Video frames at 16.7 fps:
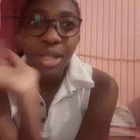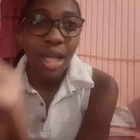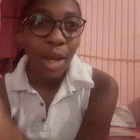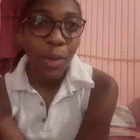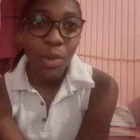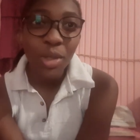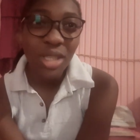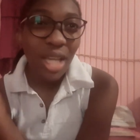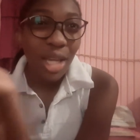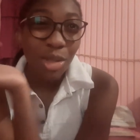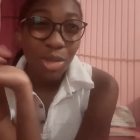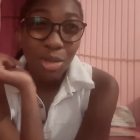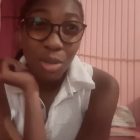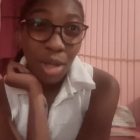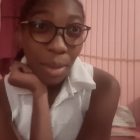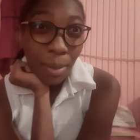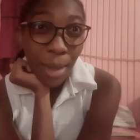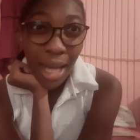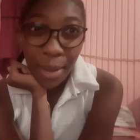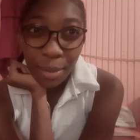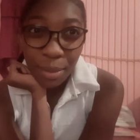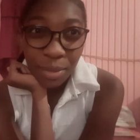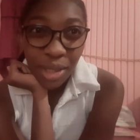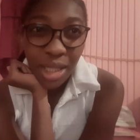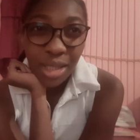like, what are you doing,
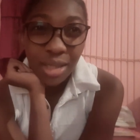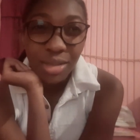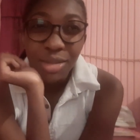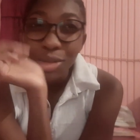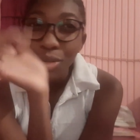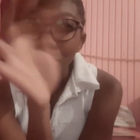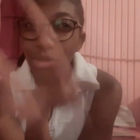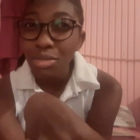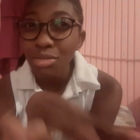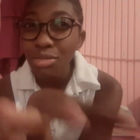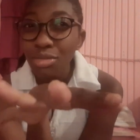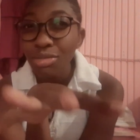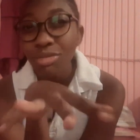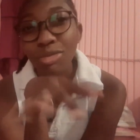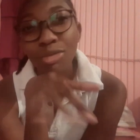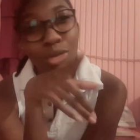ma'am? Like, who